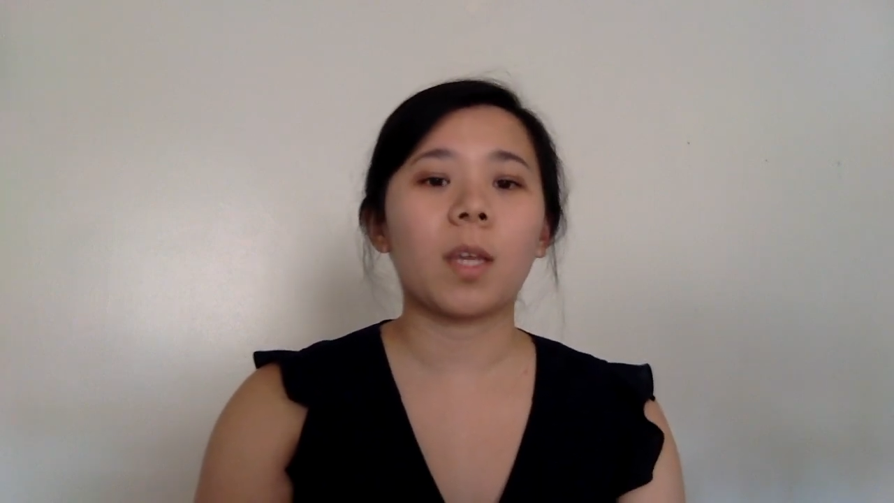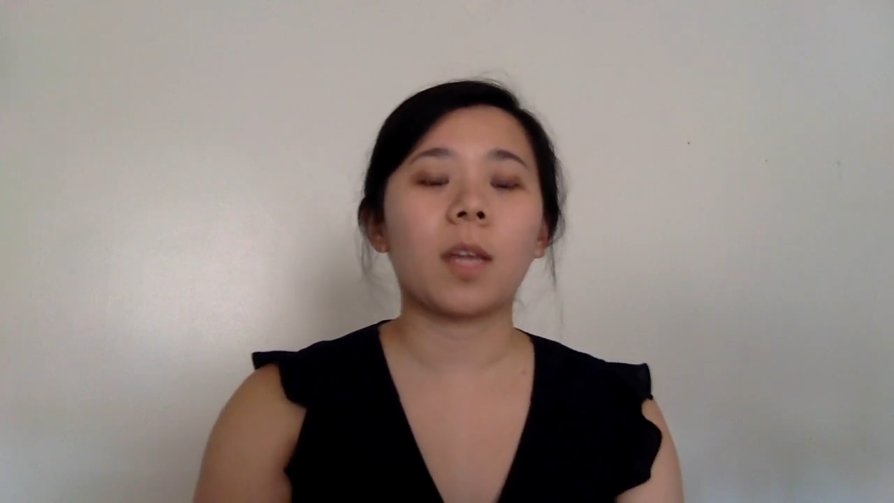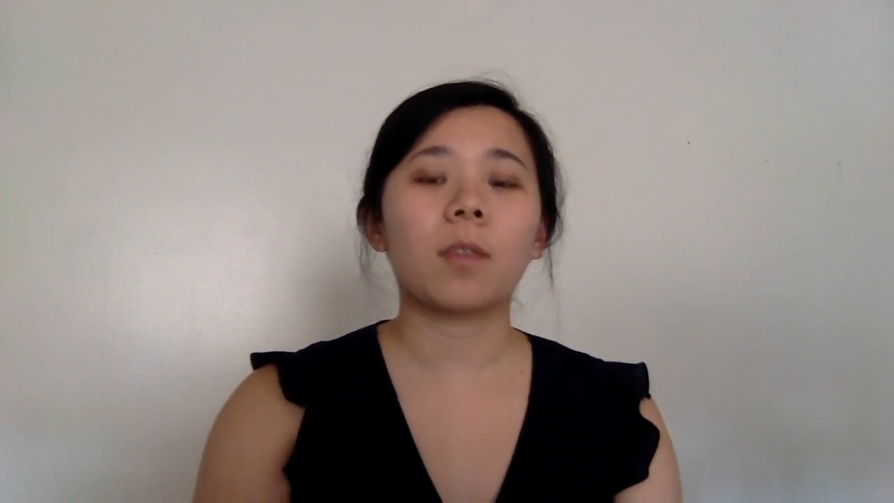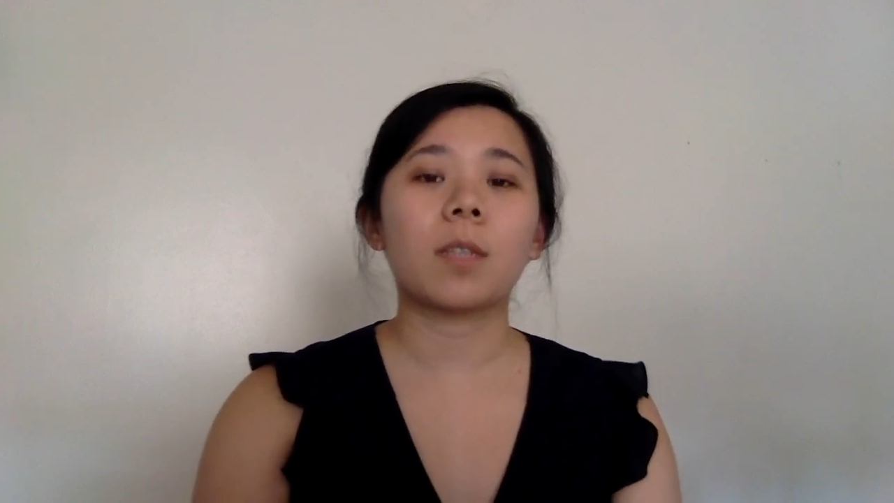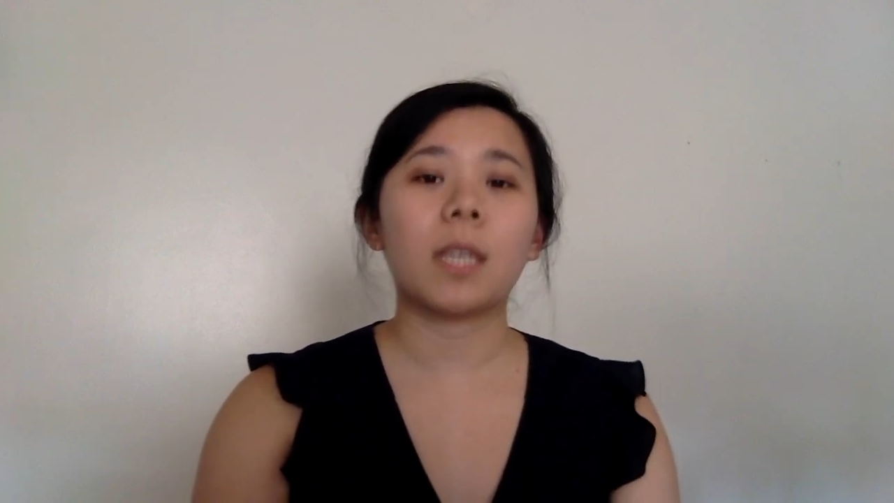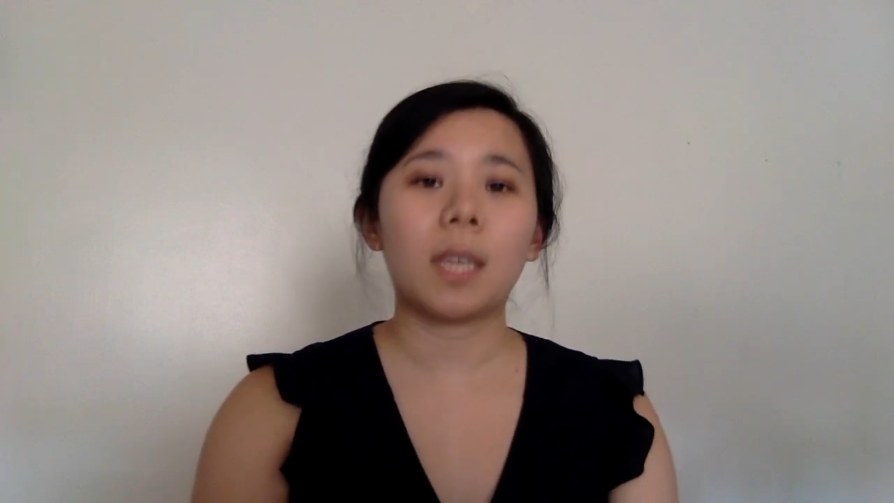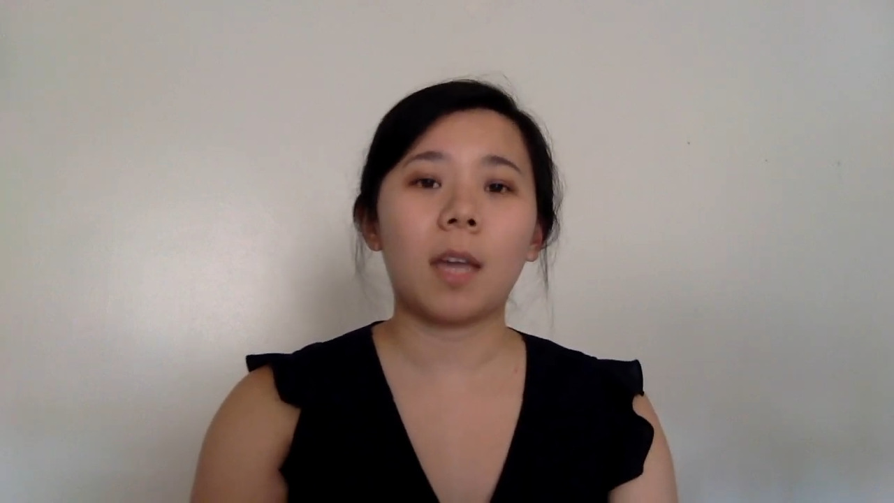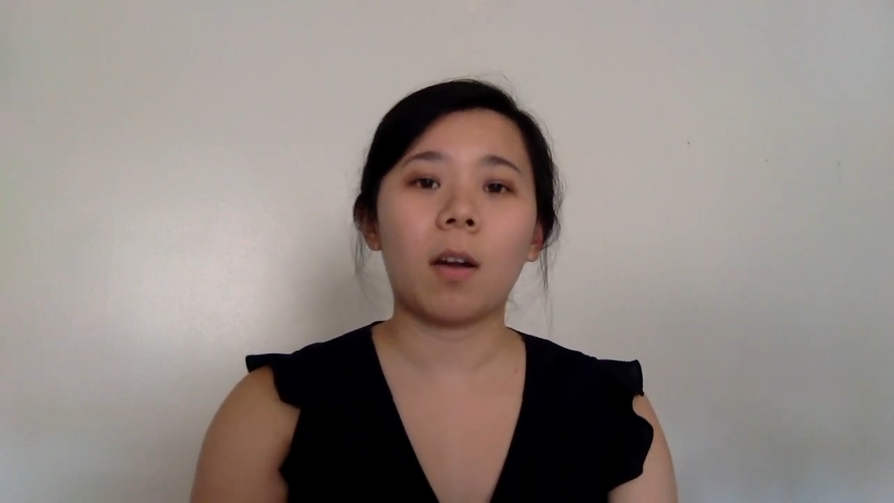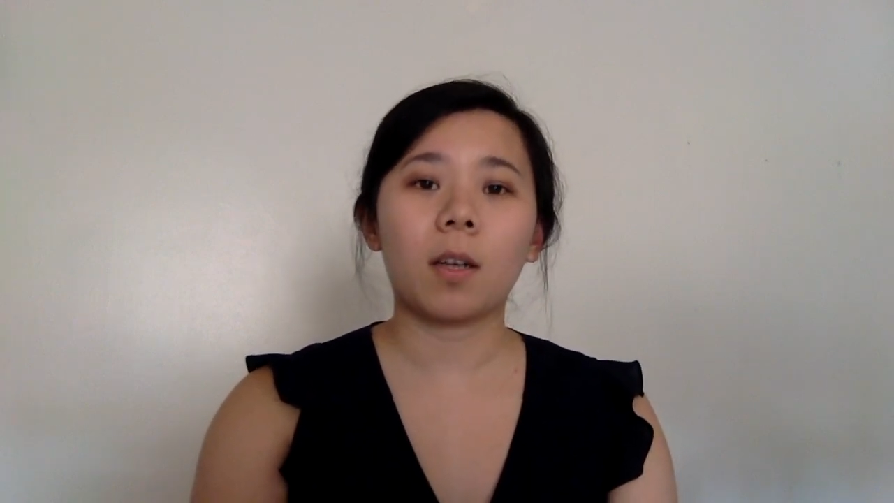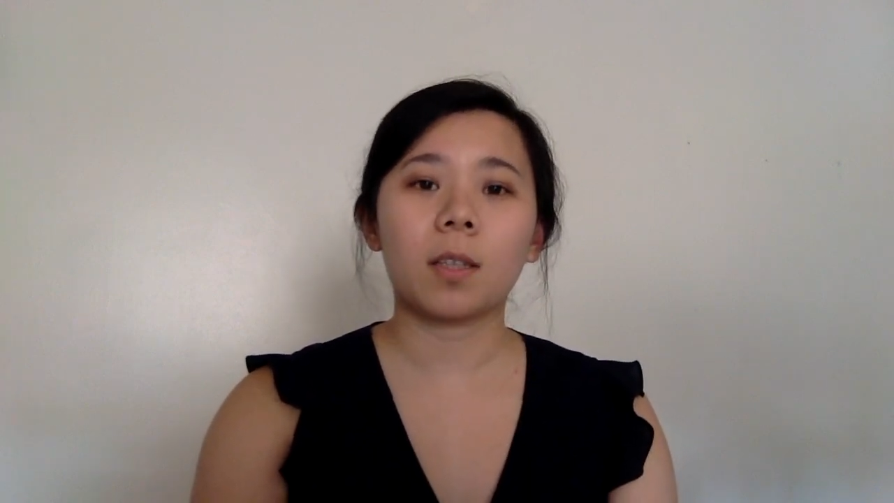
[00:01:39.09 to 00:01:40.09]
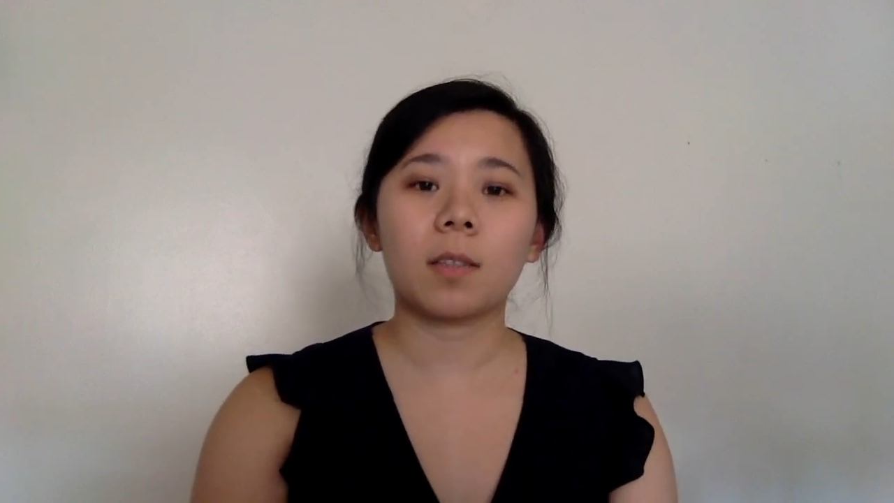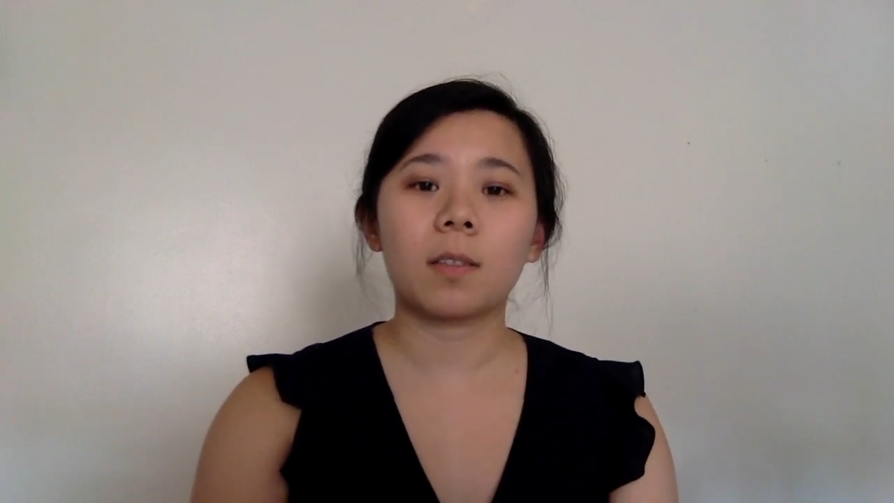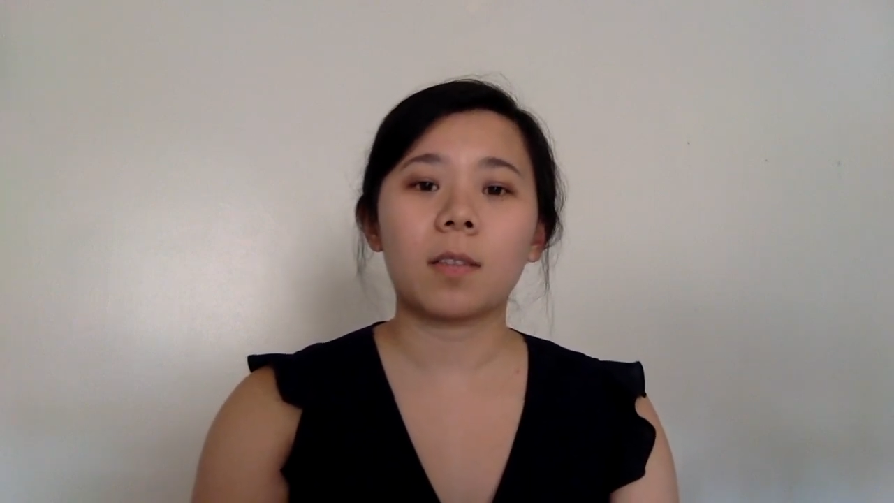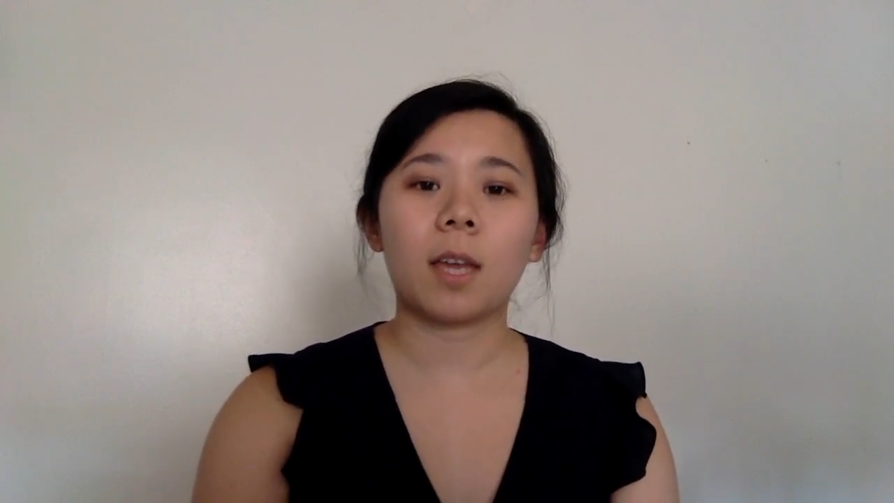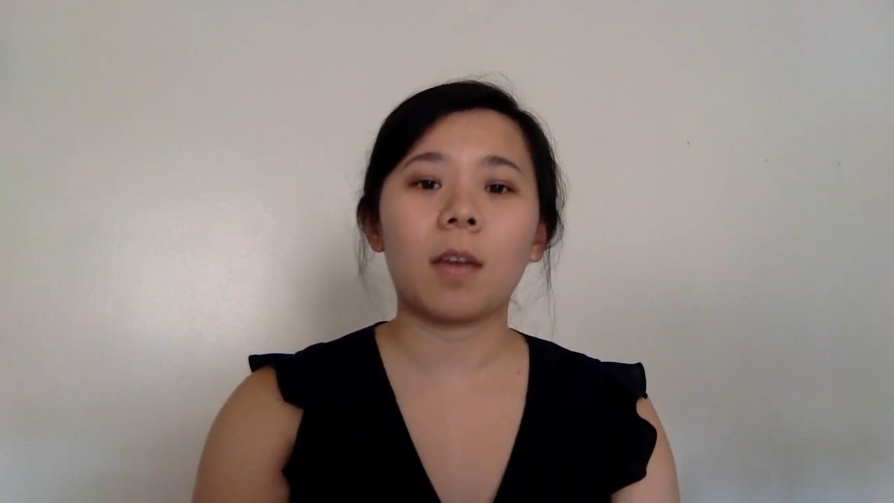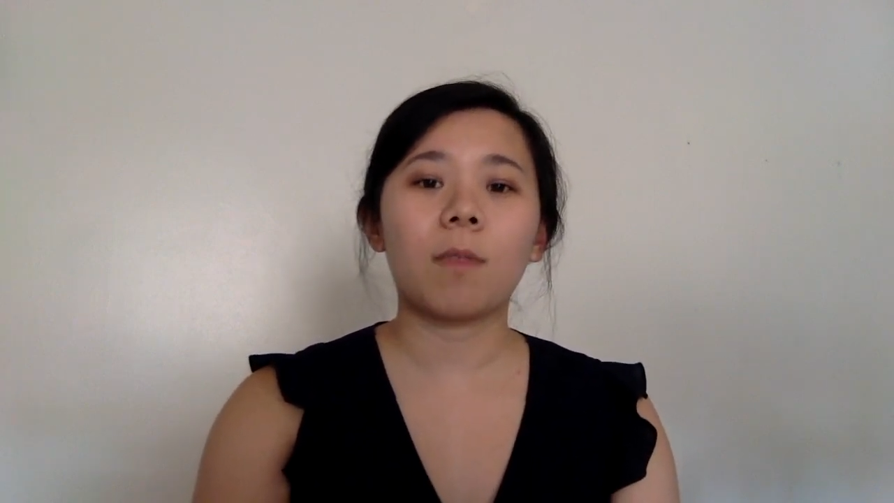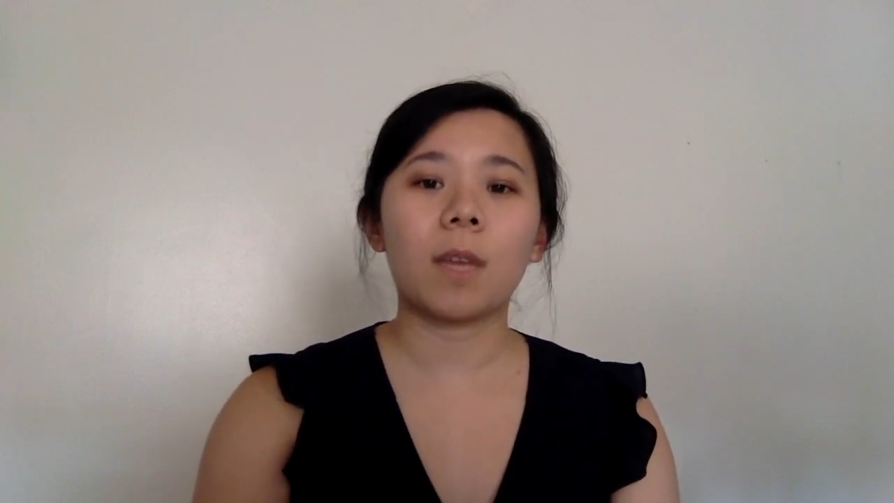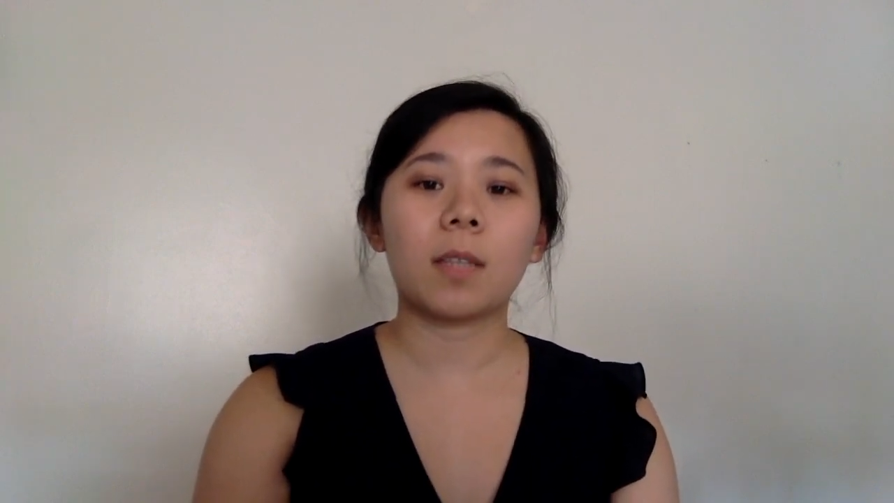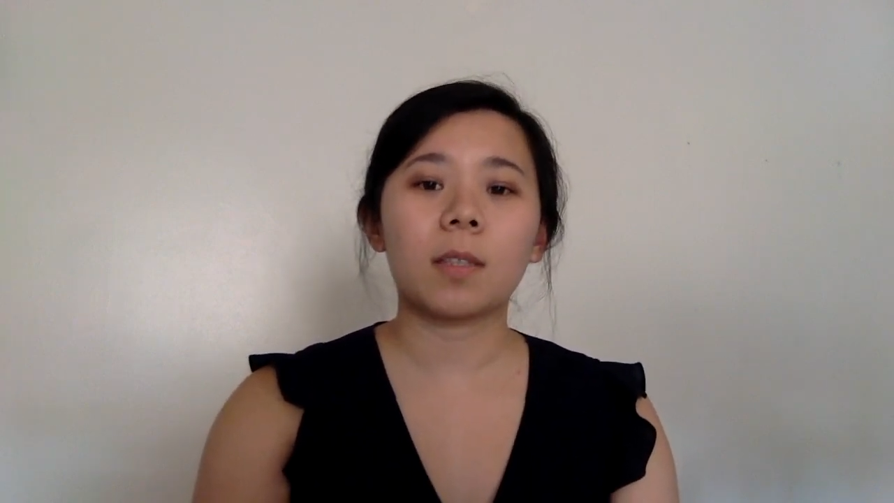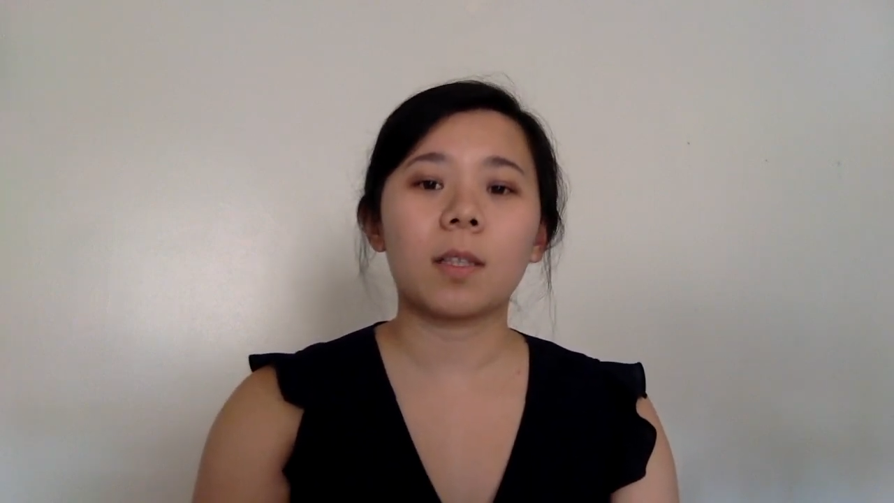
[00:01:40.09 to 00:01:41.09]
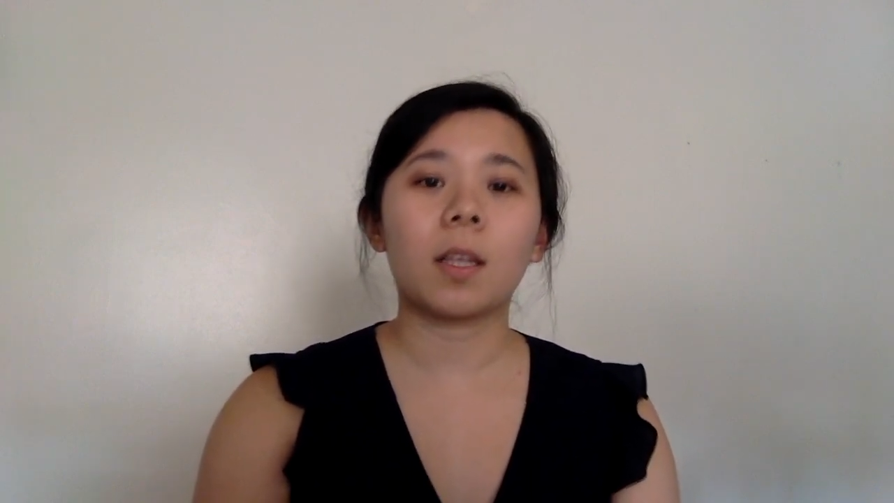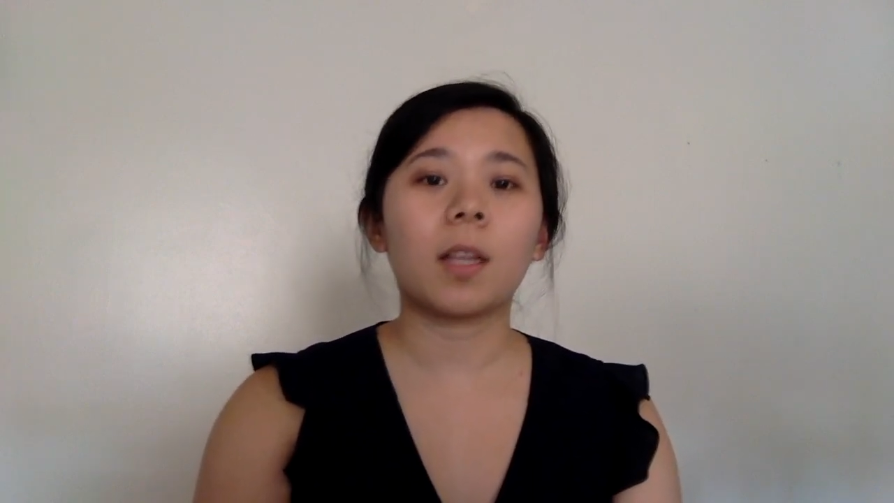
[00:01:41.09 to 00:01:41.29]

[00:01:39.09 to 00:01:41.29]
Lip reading: other Nikkei artists at events like